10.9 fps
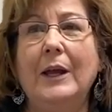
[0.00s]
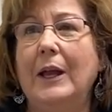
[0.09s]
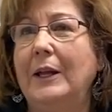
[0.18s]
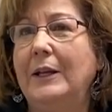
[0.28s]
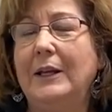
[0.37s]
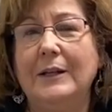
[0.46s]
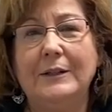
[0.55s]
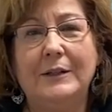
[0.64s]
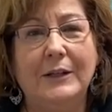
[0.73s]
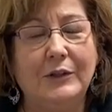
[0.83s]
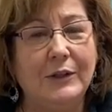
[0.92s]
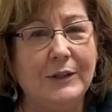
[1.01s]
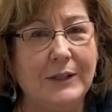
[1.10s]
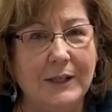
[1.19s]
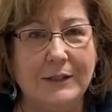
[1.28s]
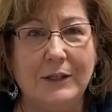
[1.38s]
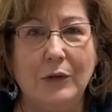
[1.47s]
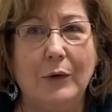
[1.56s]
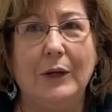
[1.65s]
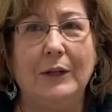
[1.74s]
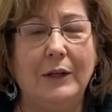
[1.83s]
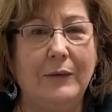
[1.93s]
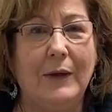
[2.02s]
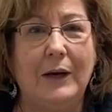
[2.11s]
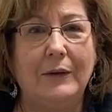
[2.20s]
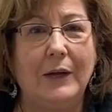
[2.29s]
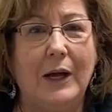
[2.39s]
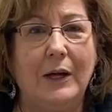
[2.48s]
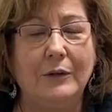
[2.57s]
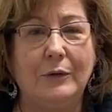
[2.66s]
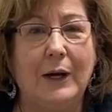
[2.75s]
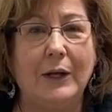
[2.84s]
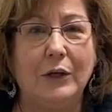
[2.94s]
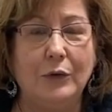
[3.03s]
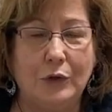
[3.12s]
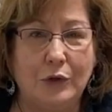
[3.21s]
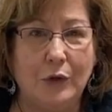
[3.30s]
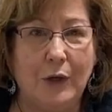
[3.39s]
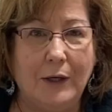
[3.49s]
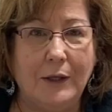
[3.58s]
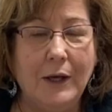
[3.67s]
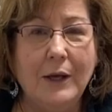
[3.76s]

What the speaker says: Any contingencies that you can leave out of the contract, you should.